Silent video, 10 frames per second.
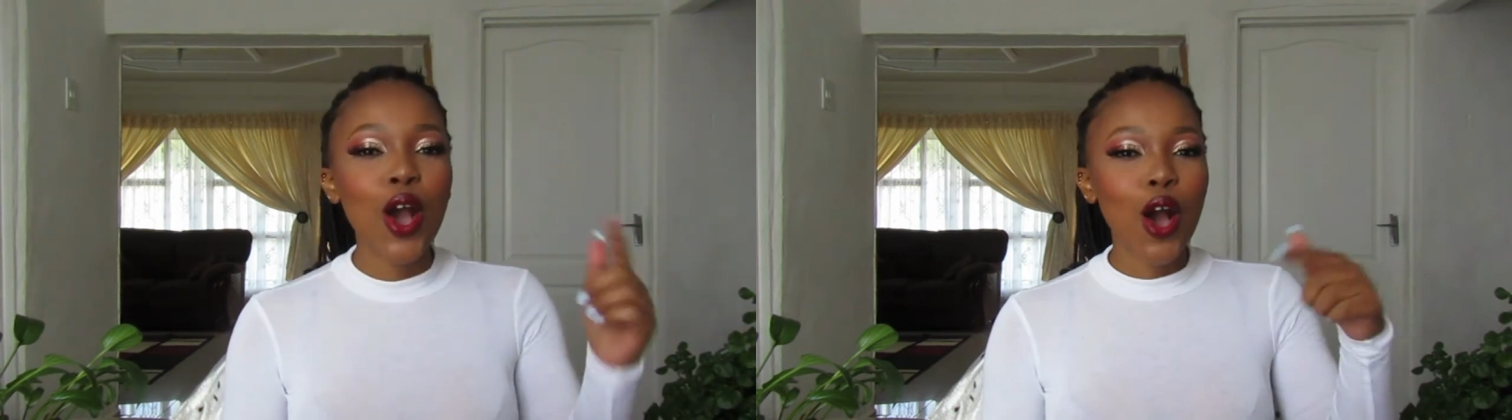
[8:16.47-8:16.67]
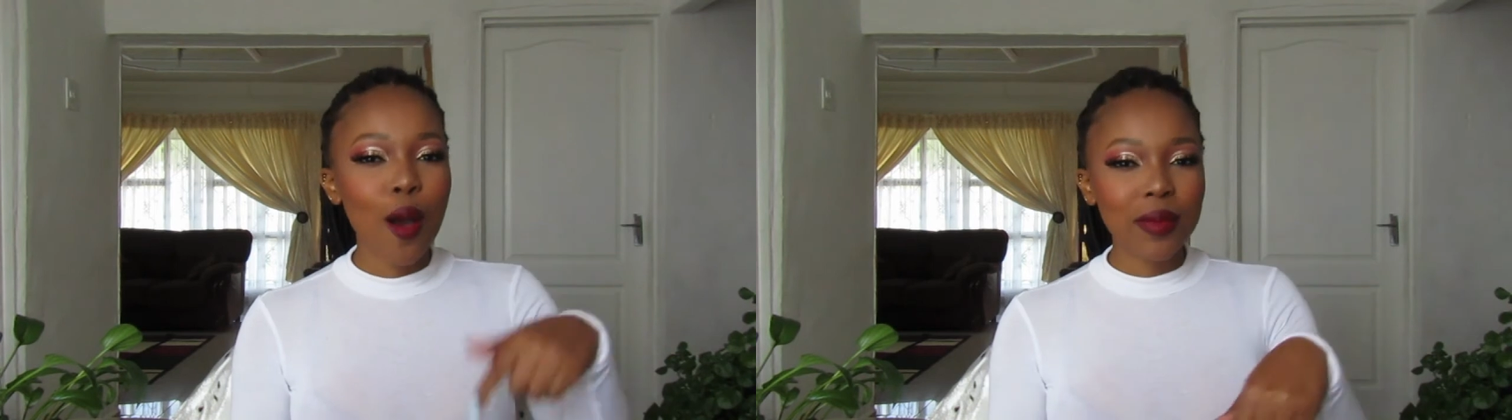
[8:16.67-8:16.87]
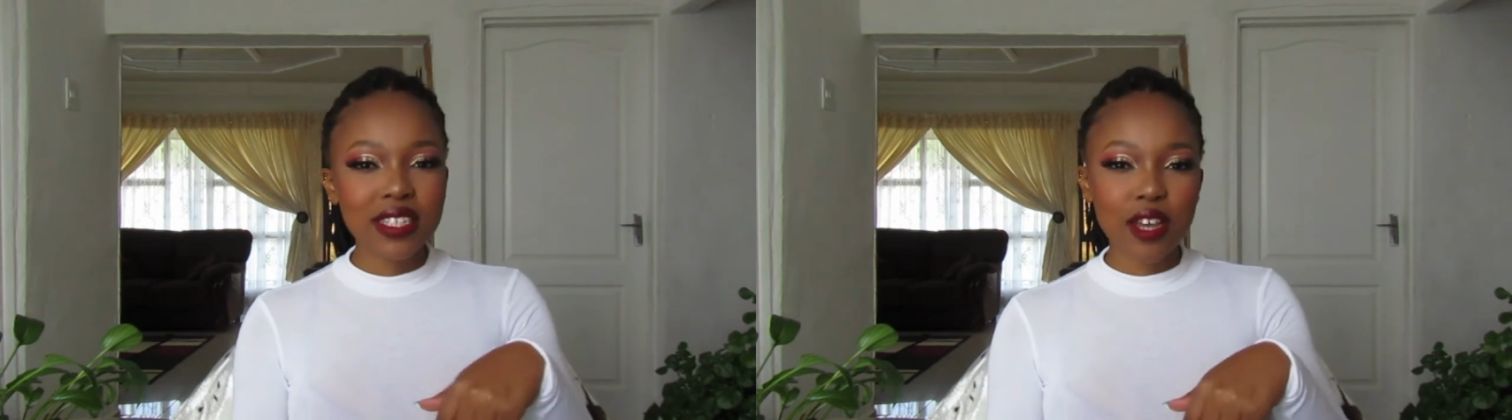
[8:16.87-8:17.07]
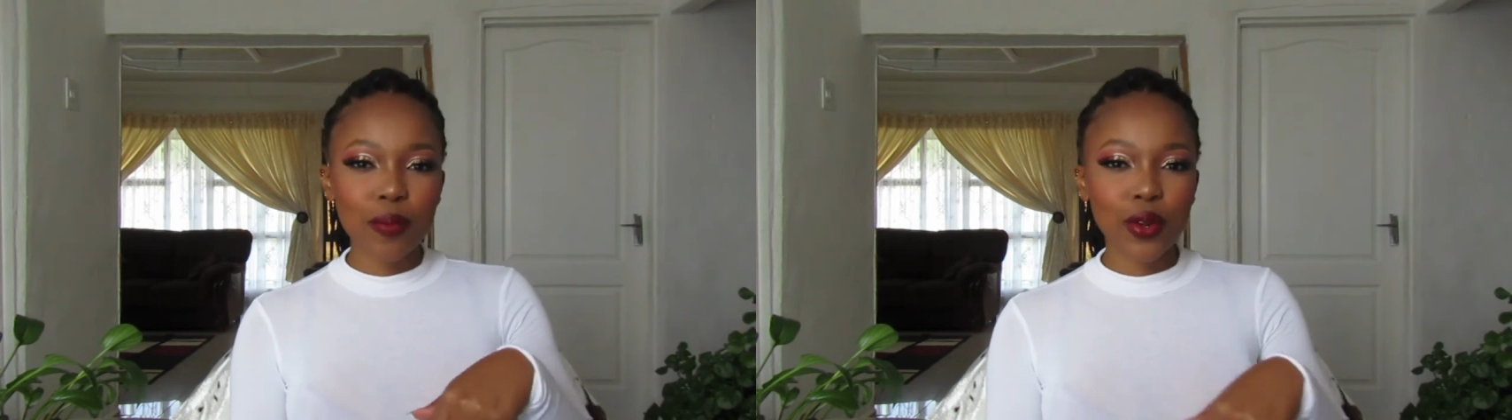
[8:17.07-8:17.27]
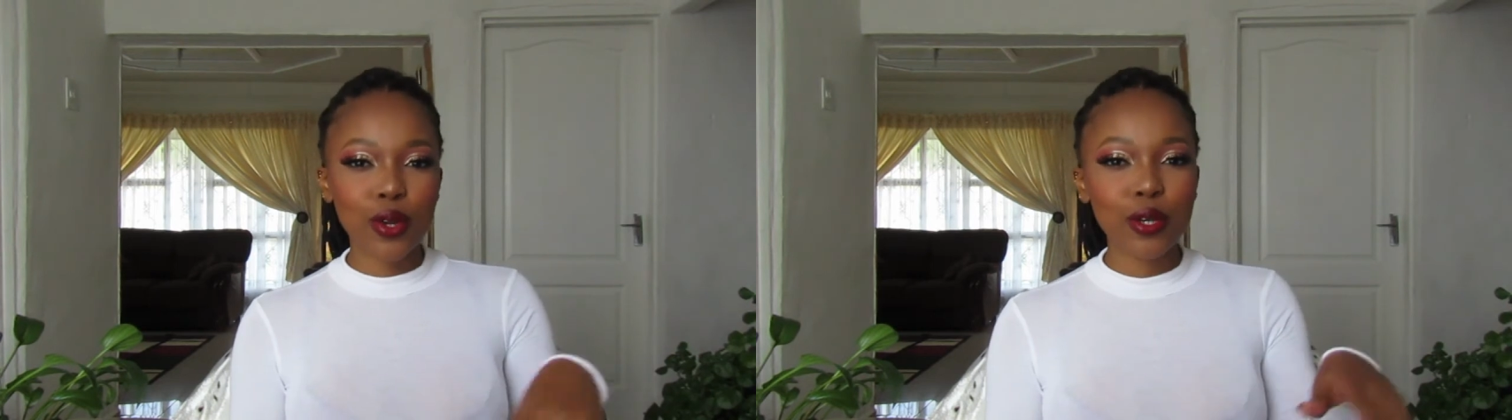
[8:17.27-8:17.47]
Comment down
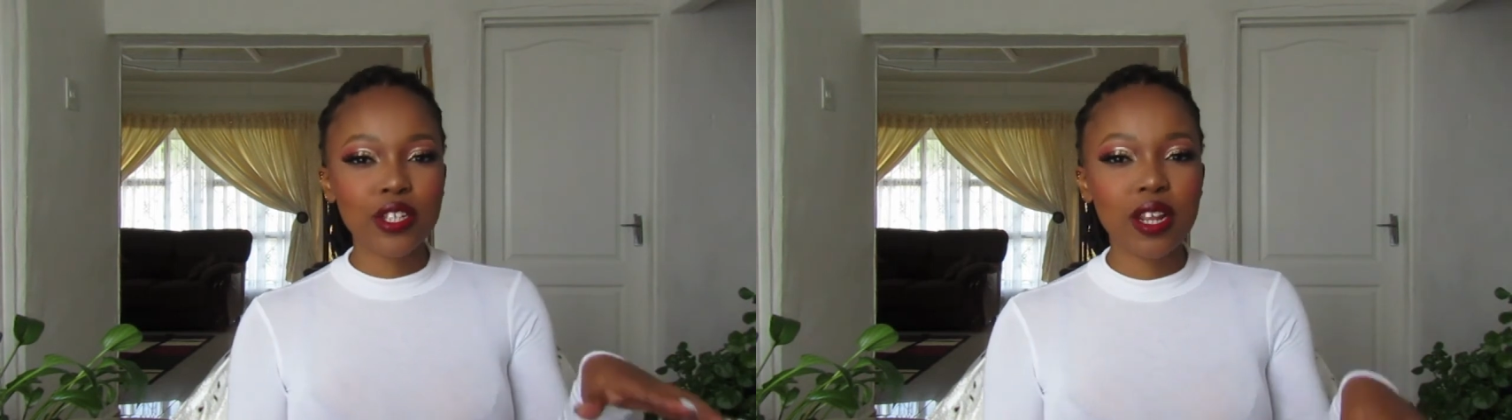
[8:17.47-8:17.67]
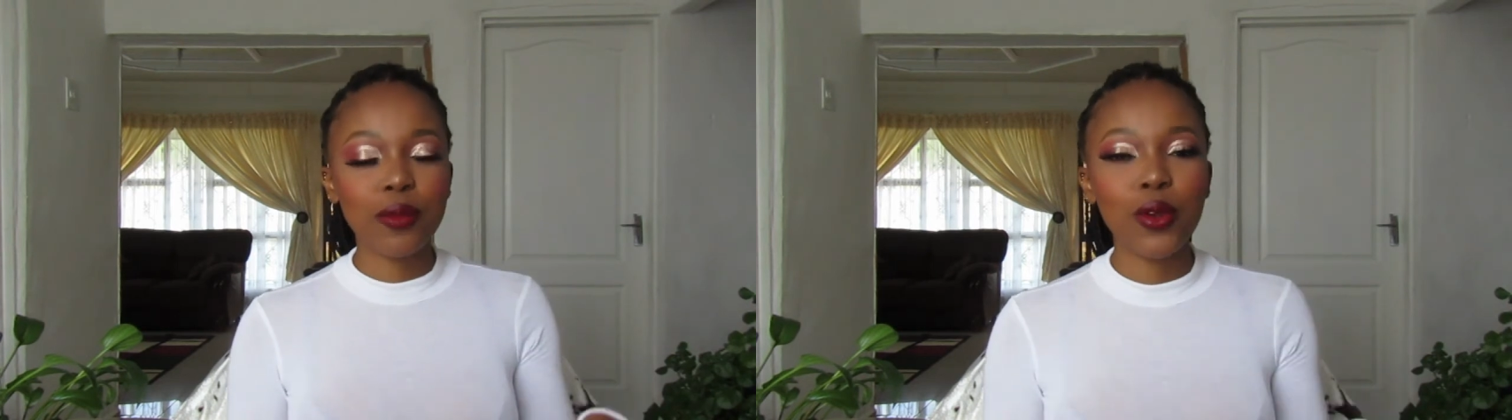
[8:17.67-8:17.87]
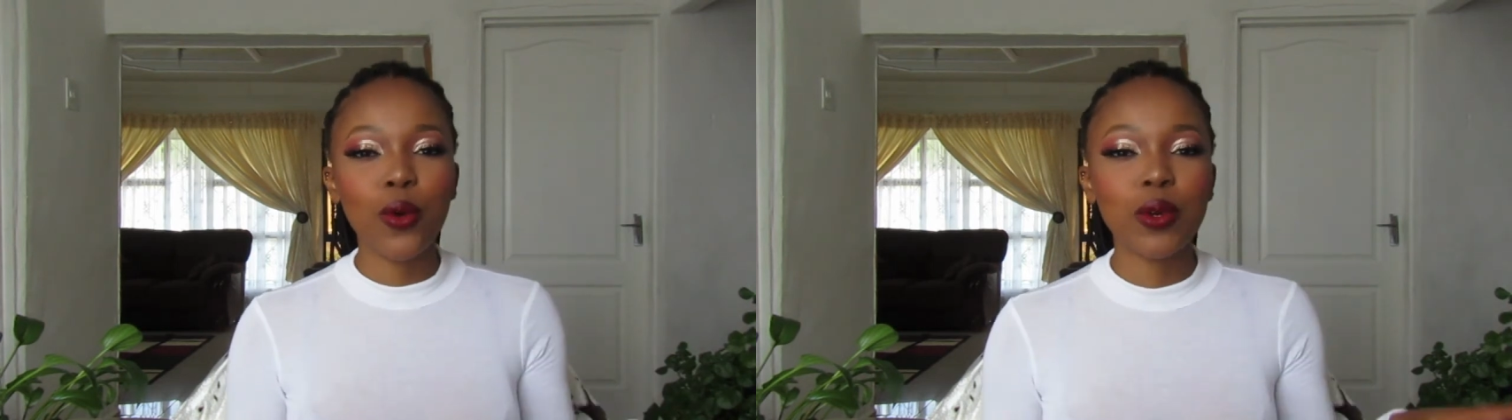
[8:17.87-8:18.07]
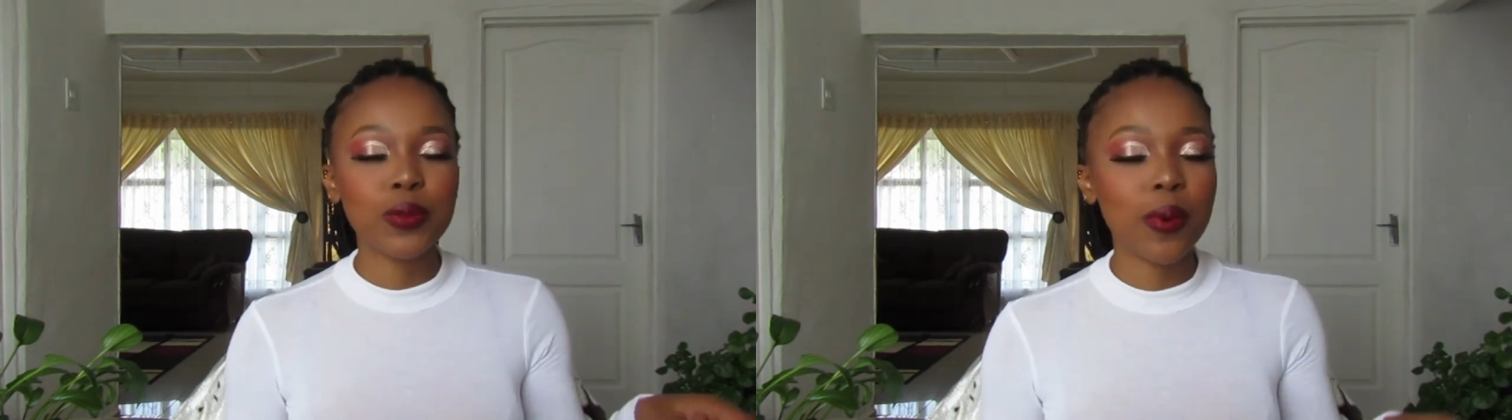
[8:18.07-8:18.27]
below to let me know which